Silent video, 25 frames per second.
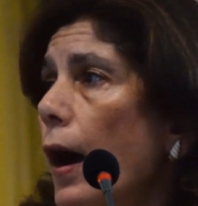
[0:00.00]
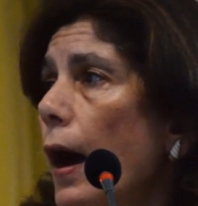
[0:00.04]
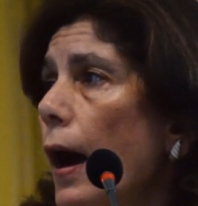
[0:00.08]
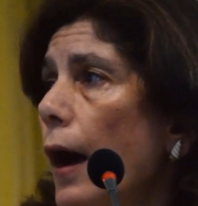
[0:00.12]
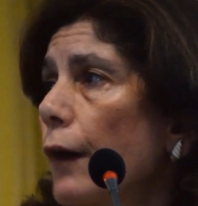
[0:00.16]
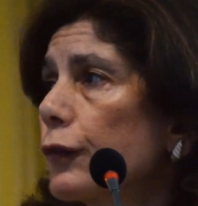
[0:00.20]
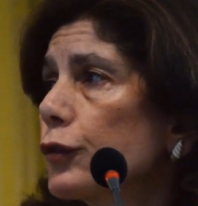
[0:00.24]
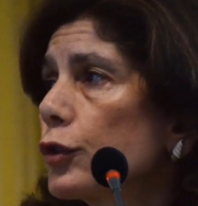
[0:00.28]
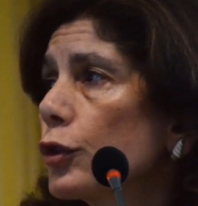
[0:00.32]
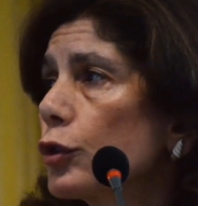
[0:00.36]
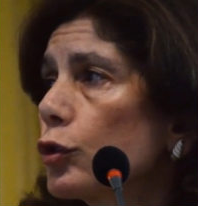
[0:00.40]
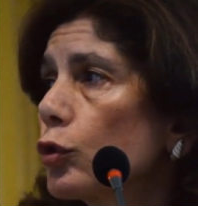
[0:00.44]

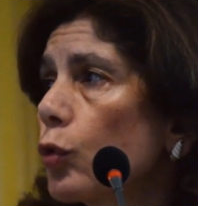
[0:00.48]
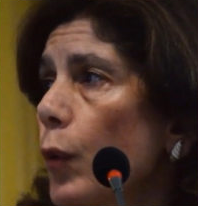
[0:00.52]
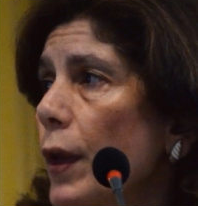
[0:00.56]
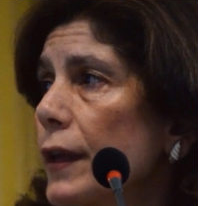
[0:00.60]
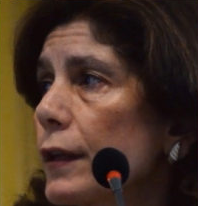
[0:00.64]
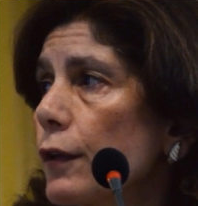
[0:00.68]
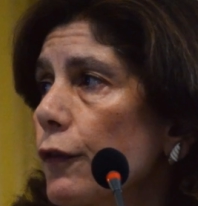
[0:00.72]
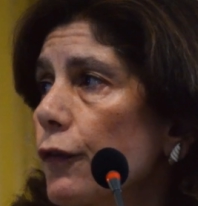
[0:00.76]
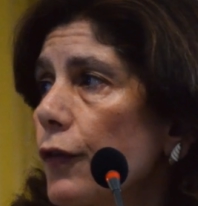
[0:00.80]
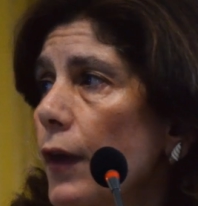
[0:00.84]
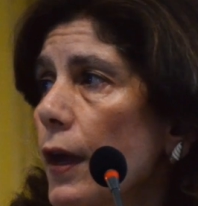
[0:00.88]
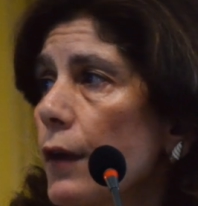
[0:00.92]
After
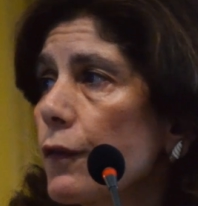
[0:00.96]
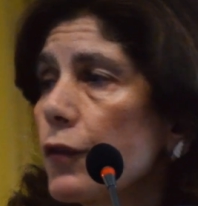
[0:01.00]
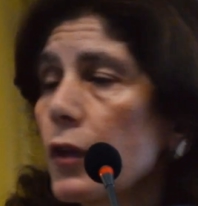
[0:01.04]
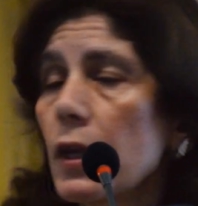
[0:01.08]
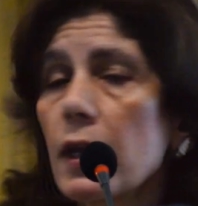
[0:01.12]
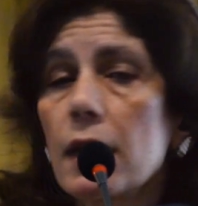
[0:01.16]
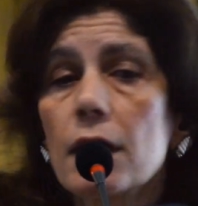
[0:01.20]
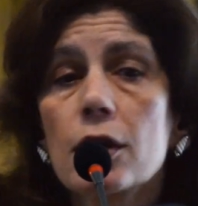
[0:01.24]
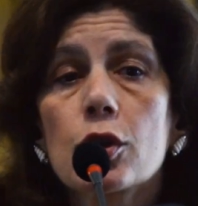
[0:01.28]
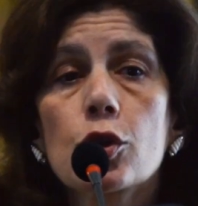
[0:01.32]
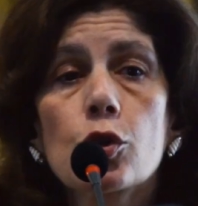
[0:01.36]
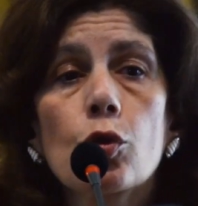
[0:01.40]
25
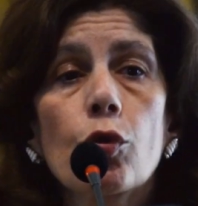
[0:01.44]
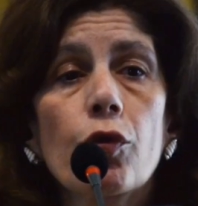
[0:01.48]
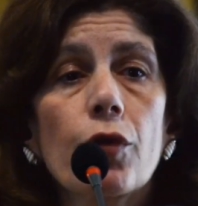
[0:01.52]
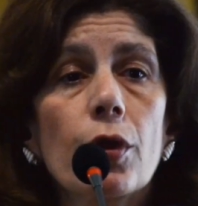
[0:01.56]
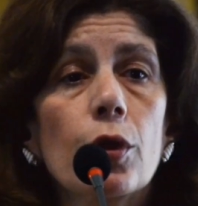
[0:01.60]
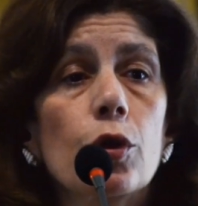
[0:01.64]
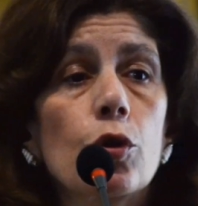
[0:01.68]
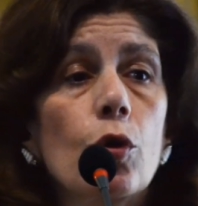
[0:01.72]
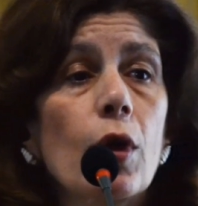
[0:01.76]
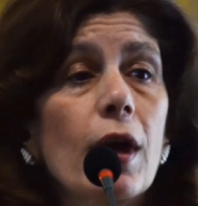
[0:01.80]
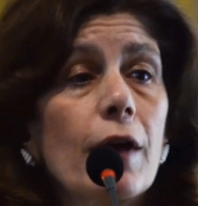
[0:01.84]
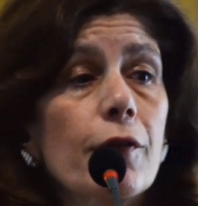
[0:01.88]
years,
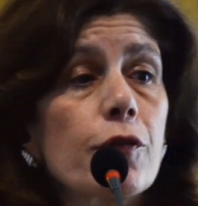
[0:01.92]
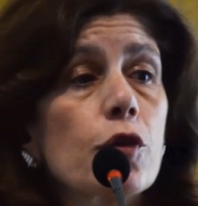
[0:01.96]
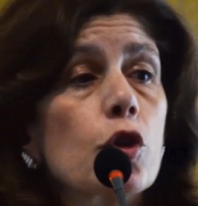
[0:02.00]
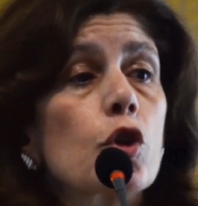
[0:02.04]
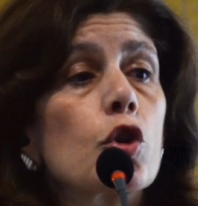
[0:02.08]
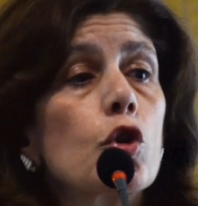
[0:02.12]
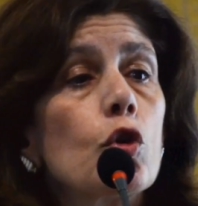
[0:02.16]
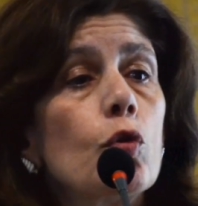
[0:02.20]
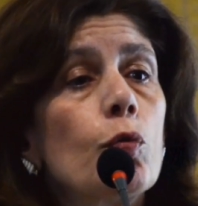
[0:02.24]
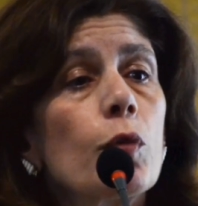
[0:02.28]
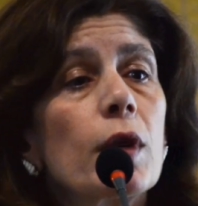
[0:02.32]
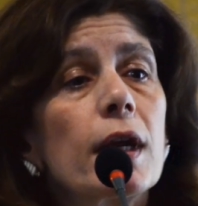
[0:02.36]
you have
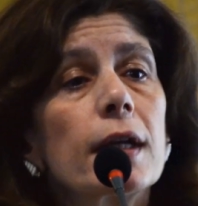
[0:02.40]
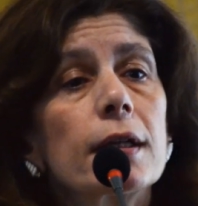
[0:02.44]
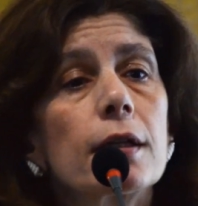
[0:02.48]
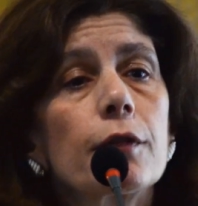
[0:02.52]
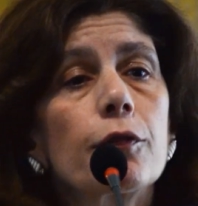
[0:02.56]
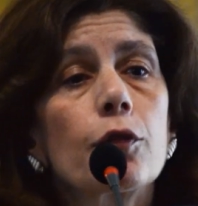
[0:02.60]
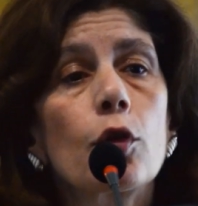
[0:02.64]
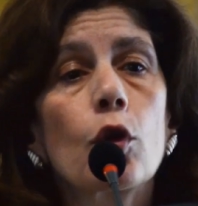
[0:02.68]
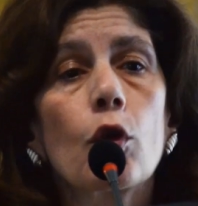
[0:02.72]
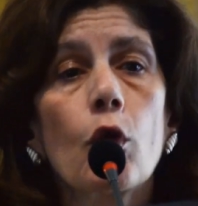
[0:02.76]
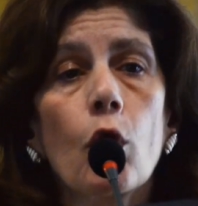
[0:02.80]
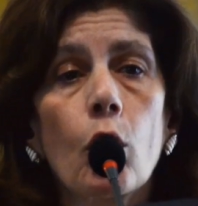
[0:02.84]

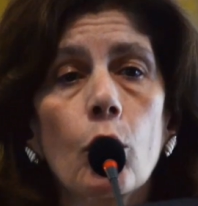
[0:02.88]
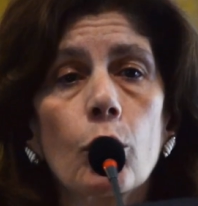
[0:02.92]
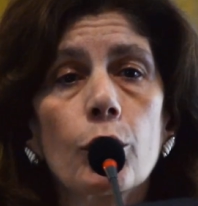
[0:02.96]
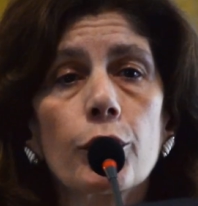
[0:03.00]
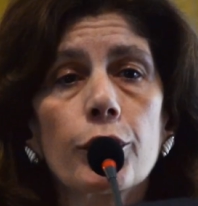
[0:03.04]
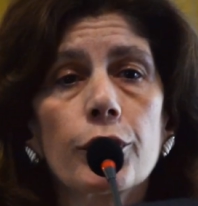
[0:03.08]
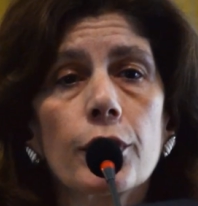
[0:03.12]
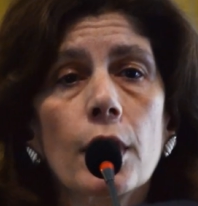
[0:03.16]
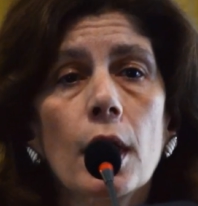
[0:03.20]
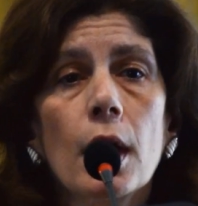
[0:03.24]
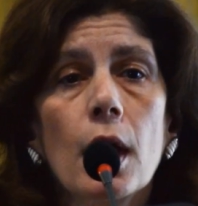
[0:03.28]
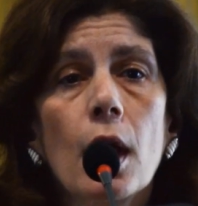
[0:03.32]
cumulative
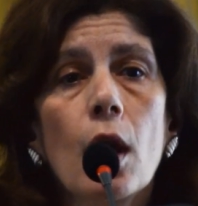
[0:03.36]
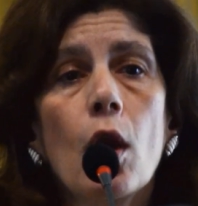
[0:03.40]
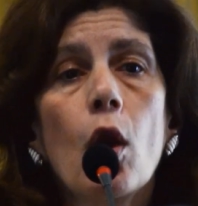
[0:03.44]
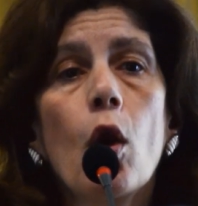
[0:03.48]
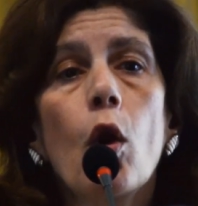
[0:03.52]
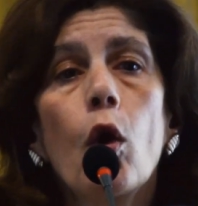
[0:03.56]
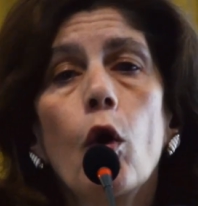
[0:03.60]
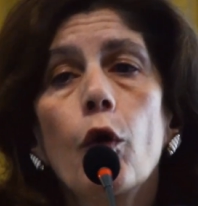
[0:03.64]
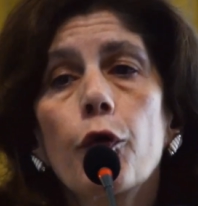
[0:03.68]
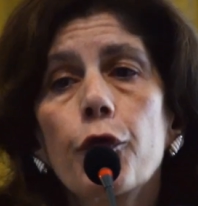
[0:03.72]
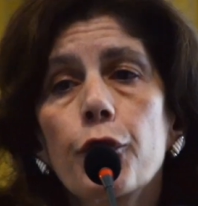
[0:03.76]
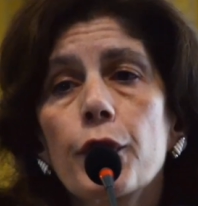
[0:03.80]
growth
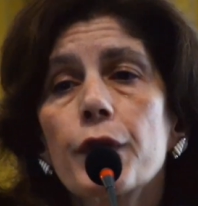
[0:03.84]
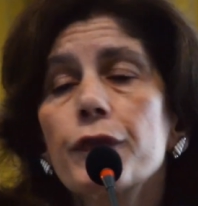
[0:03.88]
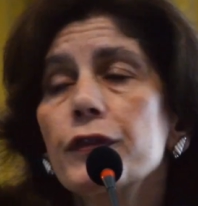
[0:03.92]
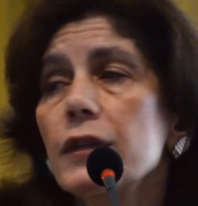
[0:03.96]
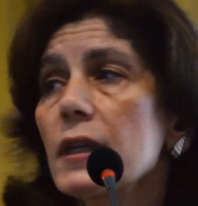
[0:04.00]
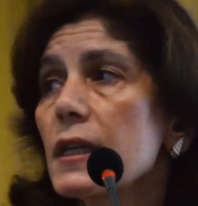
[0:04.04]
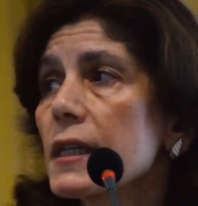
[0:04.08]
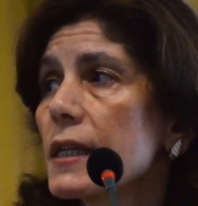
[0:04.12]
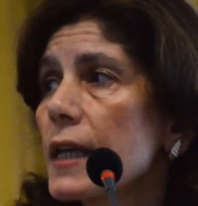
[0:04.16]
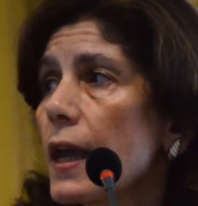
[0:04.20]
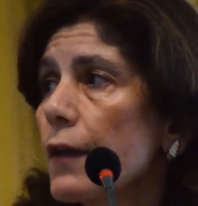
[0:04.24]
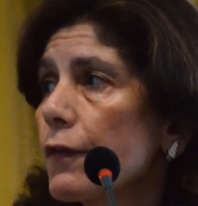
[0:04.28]
of
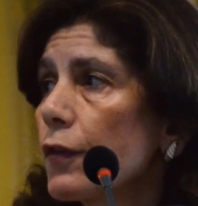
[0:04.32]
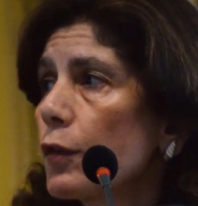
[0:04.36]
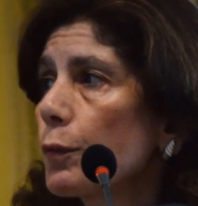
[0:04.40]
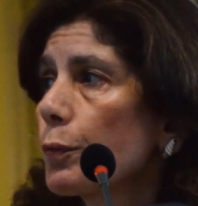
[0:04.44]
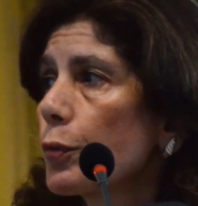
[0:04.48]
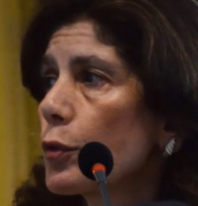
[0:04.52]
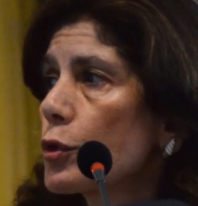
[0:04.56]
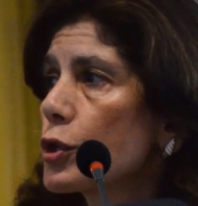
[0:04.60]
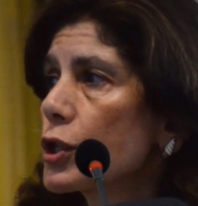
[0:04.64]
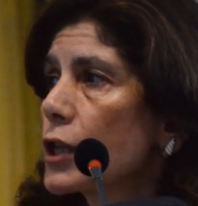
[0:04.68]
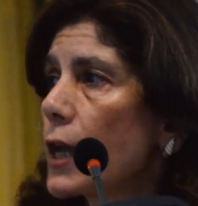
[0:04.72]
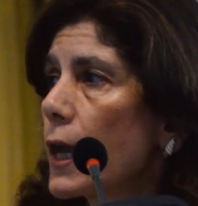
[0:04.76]

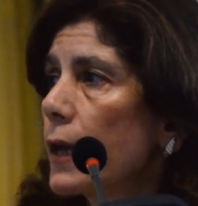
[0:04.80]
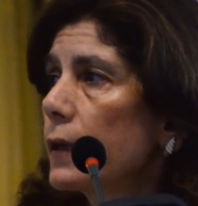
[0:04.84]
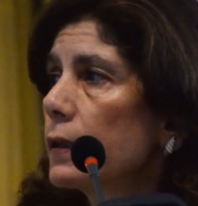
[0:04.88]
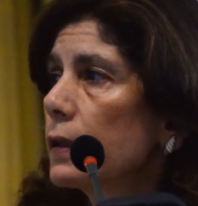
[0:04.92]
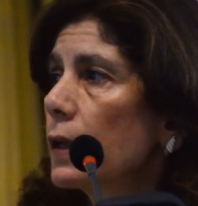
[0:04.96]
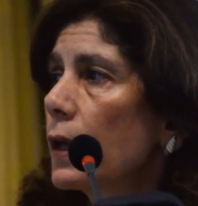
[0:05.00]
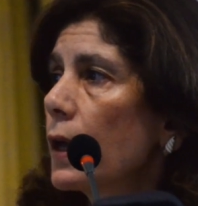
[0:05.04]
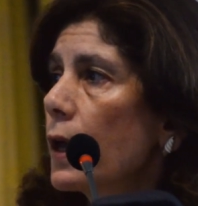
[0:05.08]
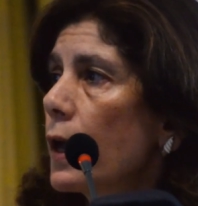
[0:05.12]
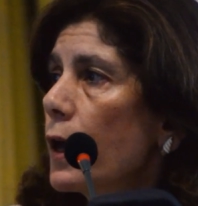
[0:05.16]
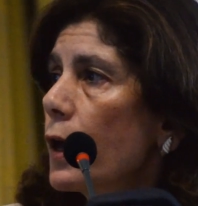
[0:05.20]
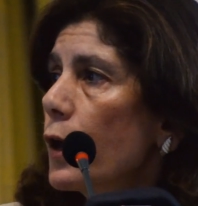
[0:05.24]

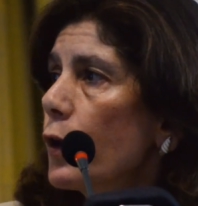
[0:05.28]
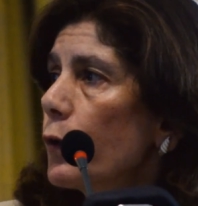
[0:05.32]
57%,